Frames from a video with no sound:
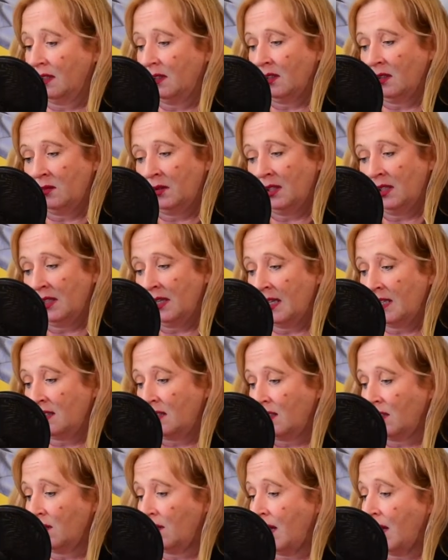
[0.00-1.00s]
Goodwin likes to
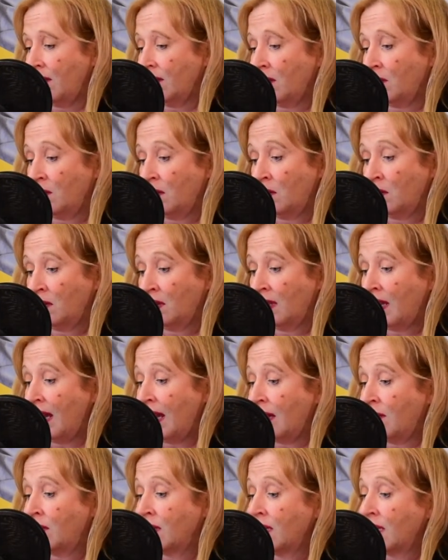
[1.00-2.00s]
go out with the mobile
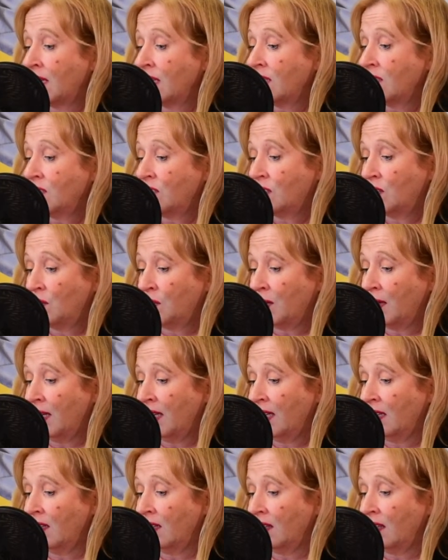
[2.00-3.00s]
lab to
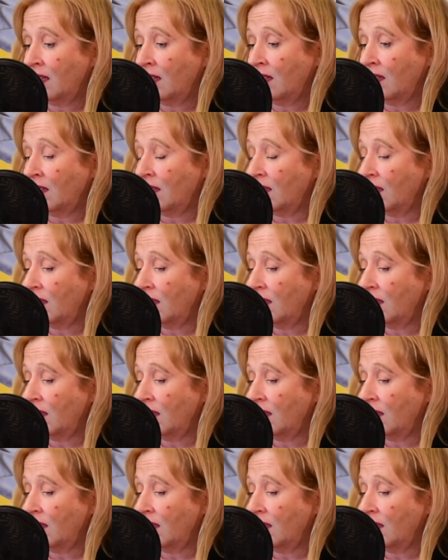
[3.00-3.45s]
bring the